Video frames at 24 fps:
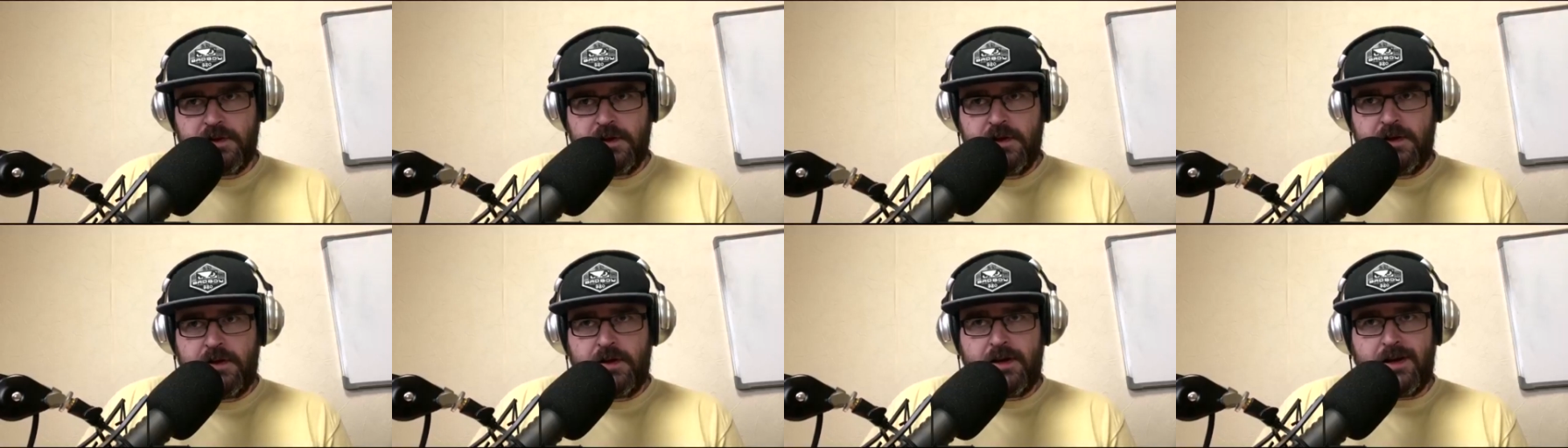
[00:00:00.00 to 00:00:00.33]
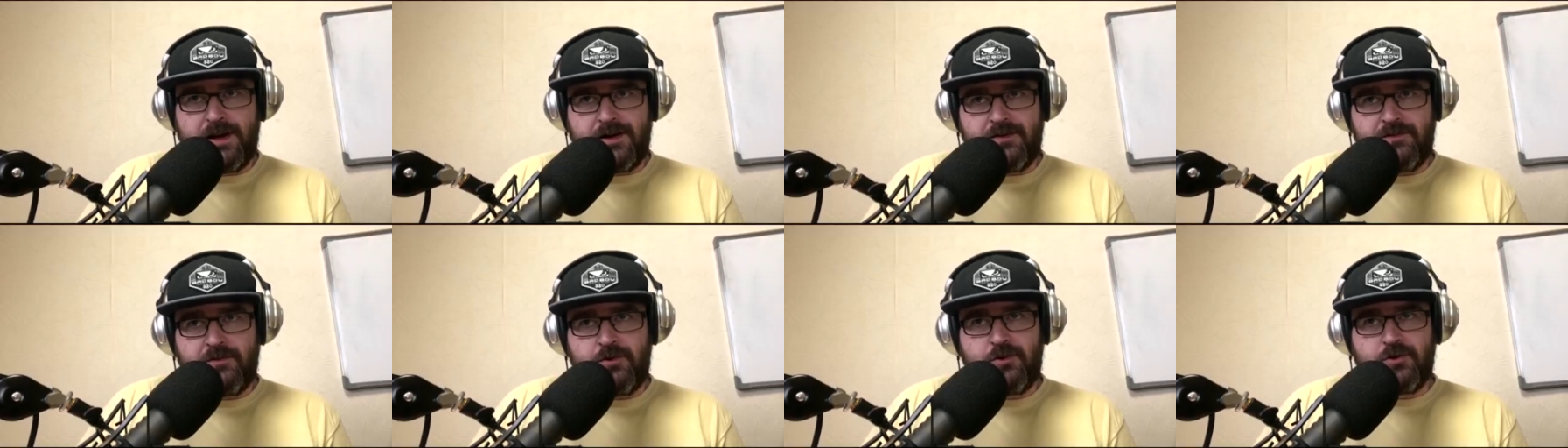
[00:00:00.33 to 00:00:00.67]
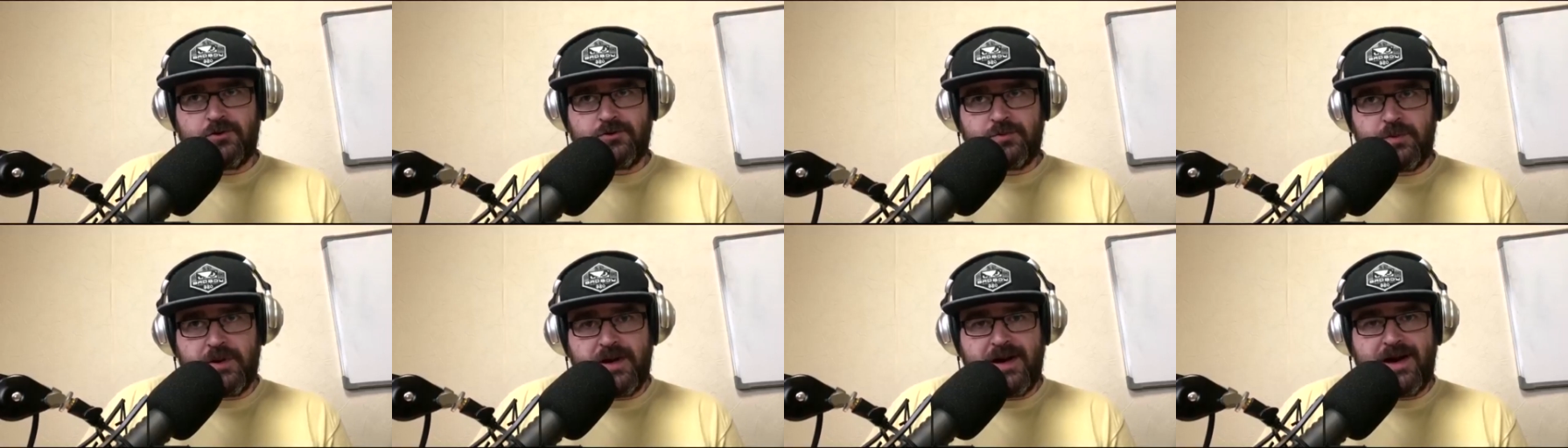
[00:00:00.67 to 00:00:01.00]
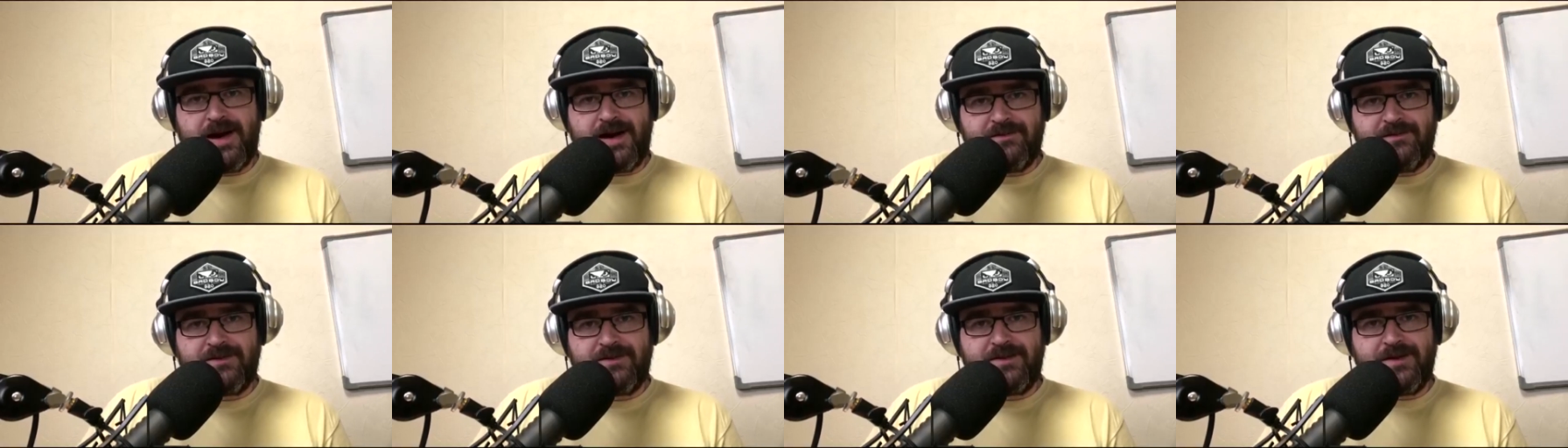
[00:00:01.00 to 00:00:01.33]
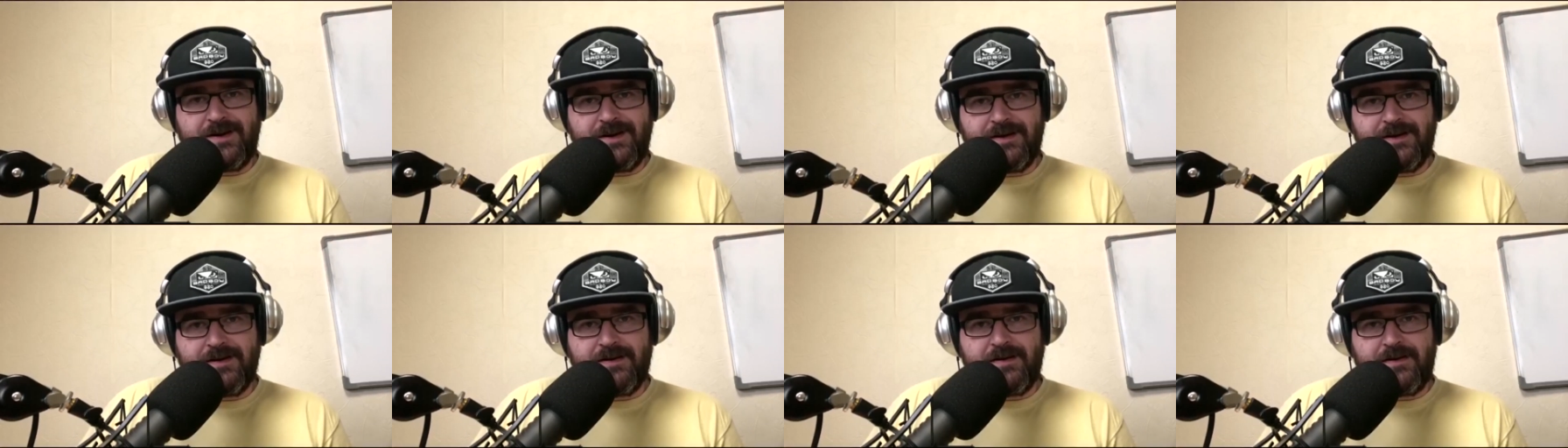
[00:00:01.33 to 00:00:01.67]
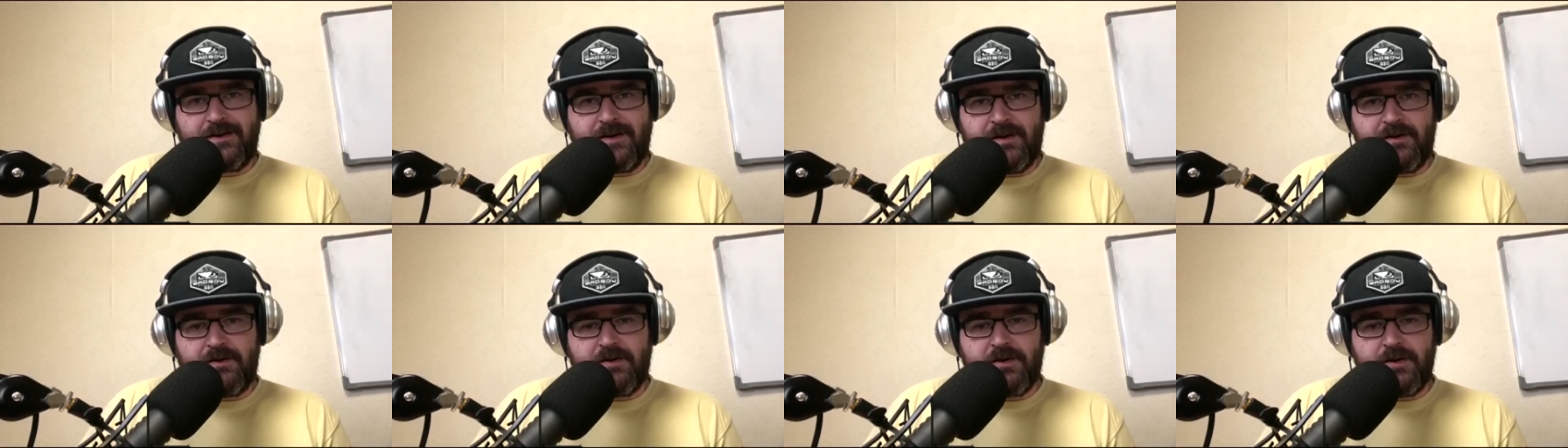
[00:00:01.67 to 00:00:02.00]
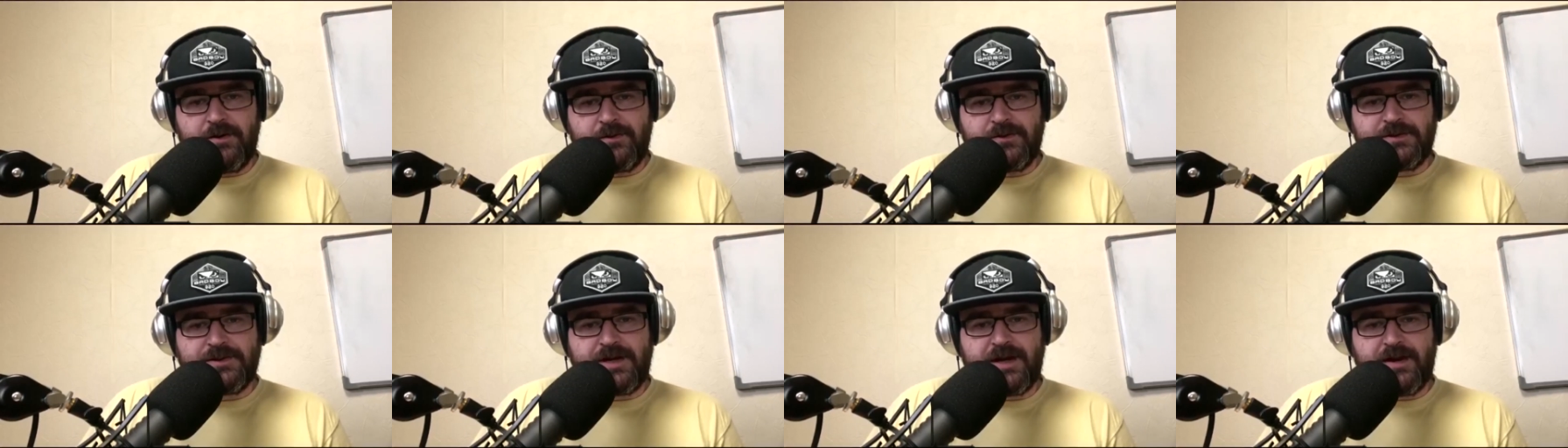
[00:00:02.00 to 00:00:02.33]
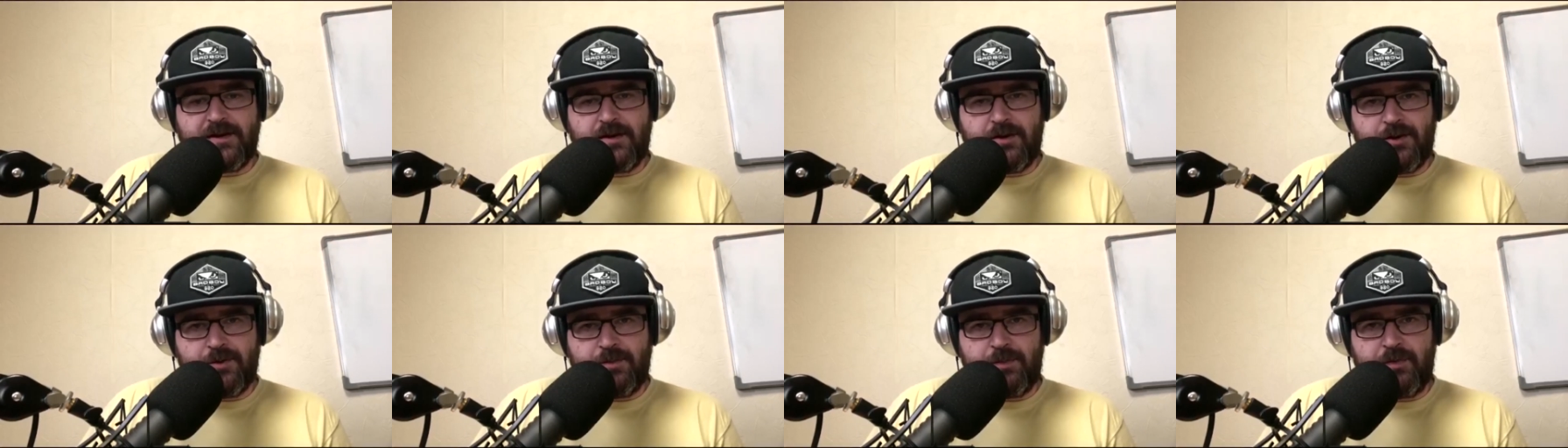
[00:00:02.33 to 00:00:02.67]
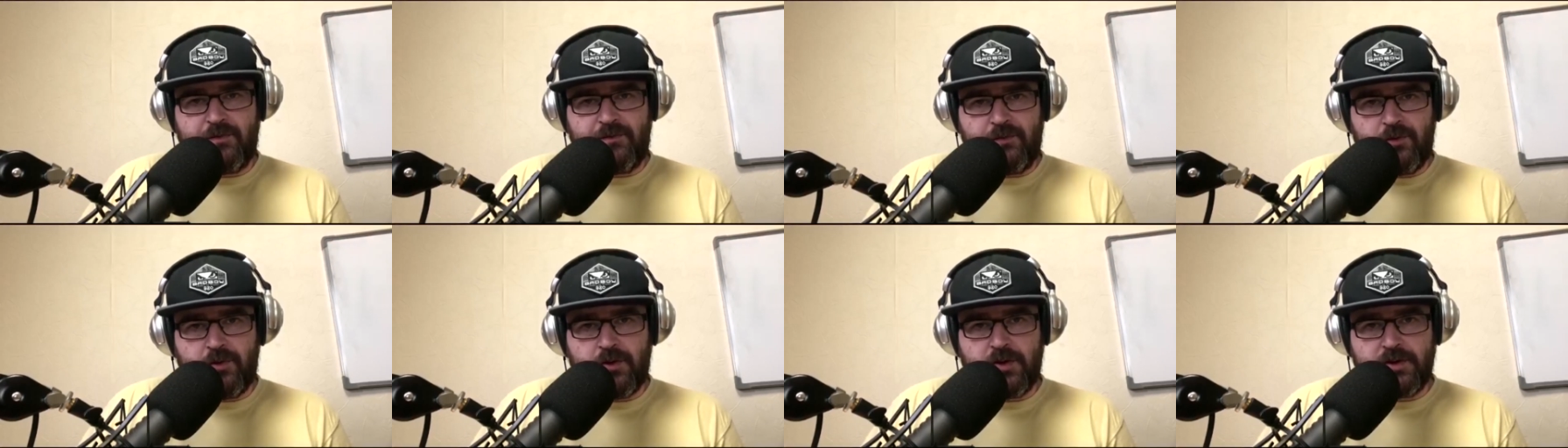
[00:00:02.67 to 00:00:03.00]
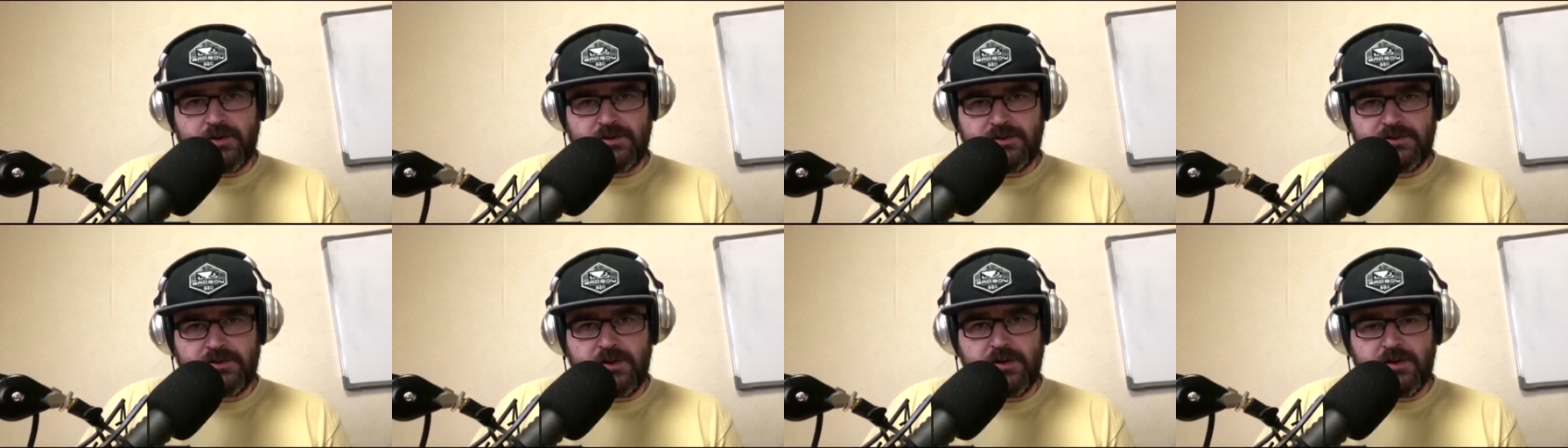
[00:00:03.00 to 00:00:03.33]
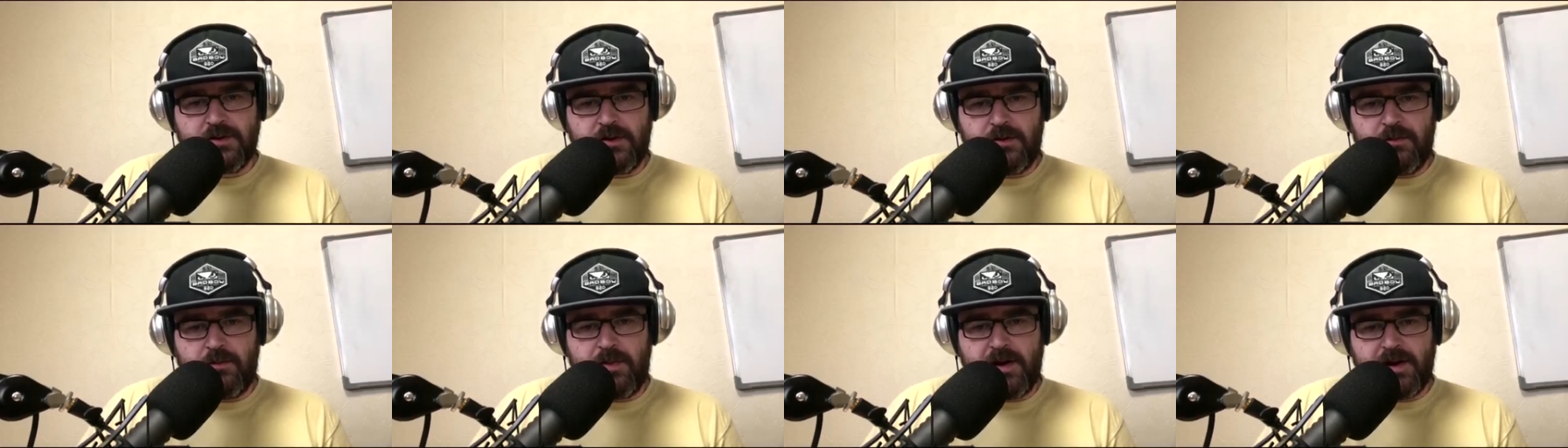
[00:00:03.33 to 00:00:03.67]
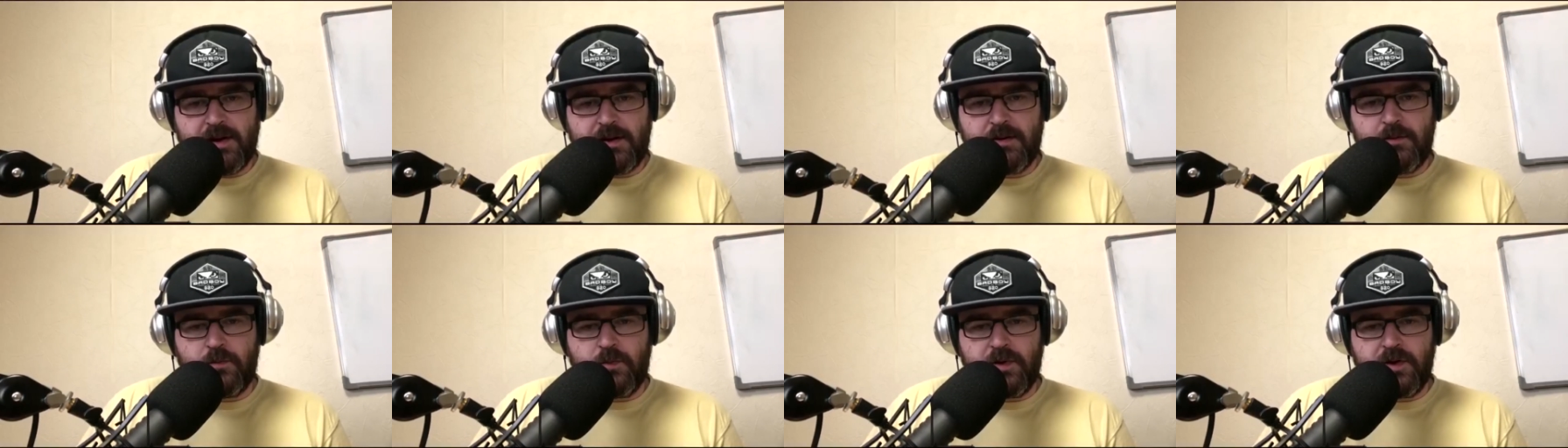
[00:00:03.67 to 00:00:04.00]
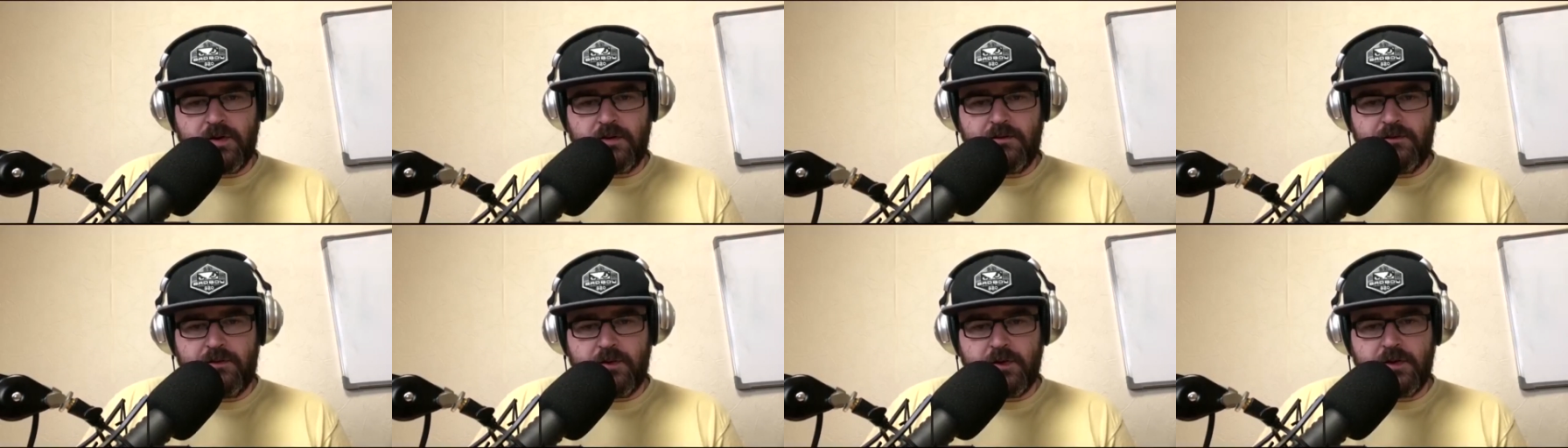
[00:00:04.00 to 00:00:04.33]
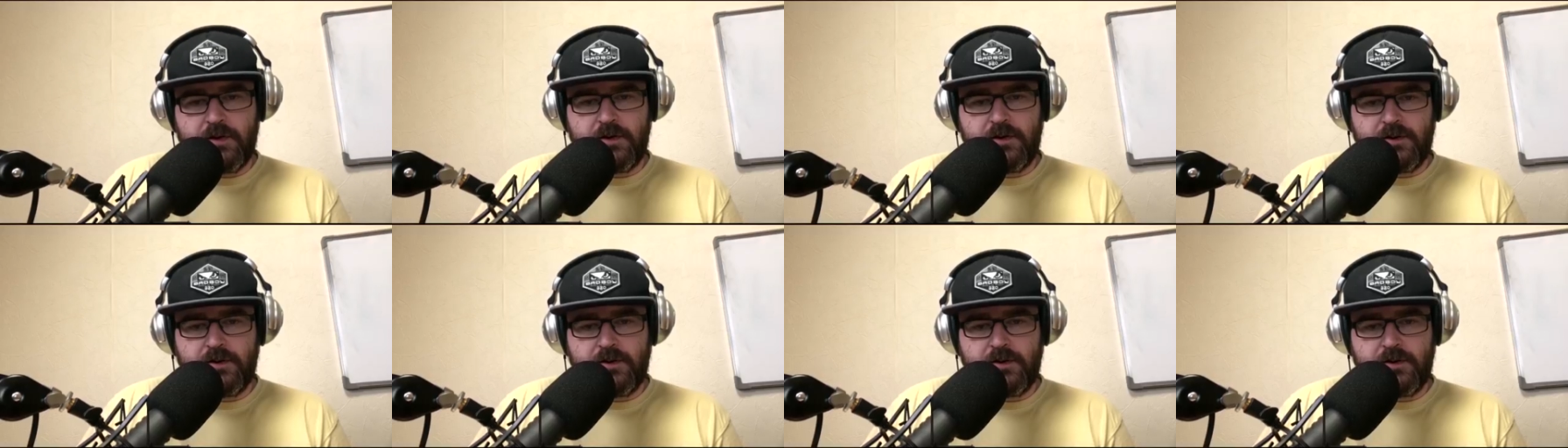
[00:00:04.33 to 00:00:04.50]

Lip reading: and of course, we have seen Derrick Lewis get hurt before and still come back and win the fight.